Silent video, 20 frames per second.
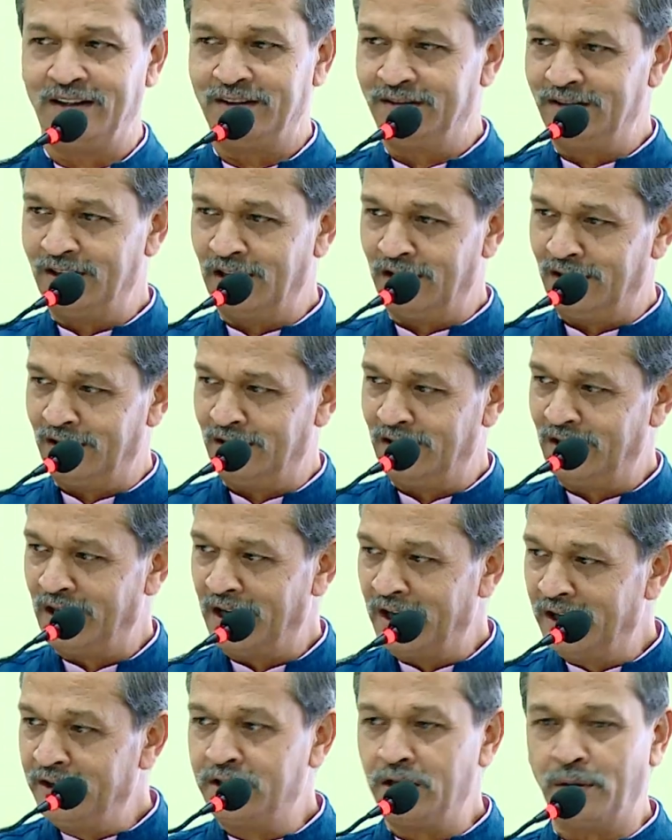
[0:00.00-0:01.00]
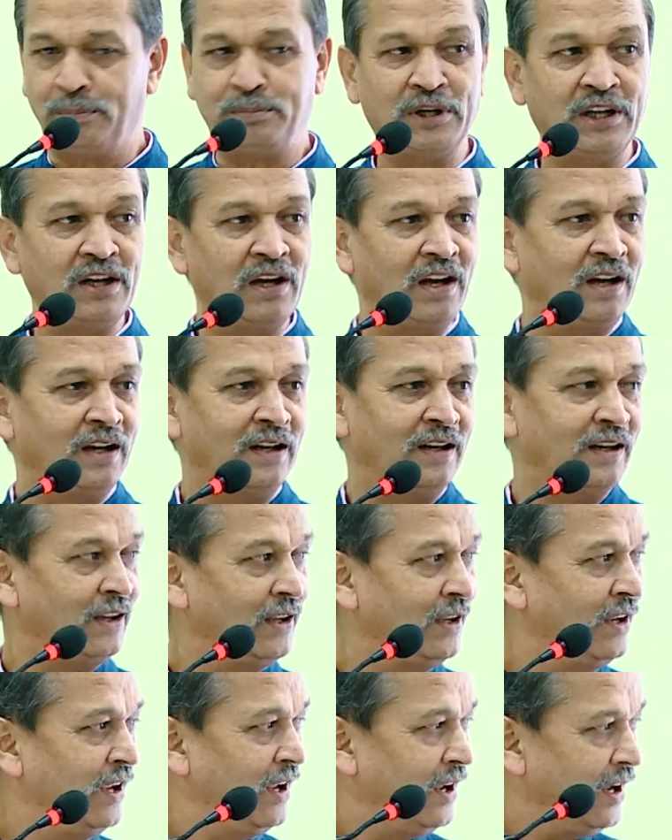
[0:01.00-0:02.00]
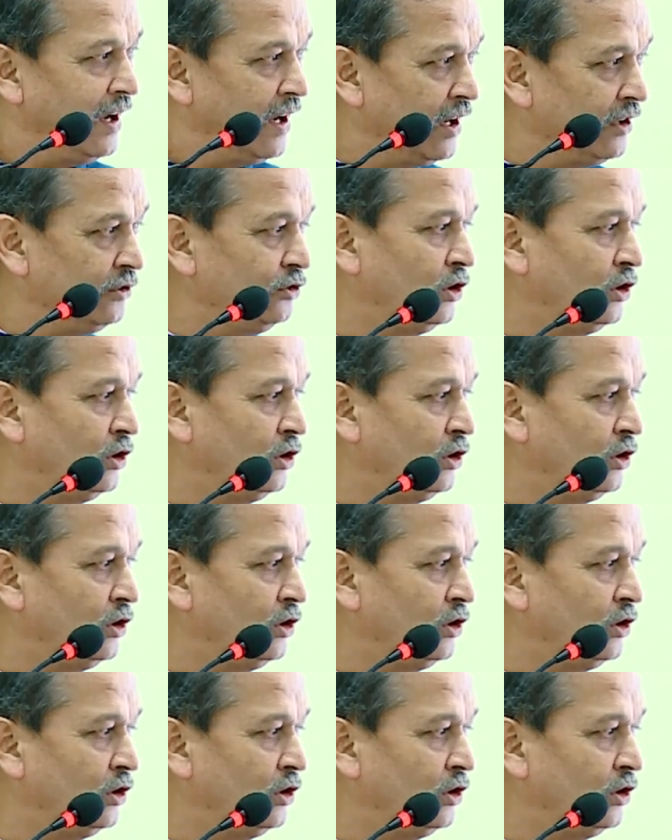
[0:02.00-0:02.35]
the entrepreneur and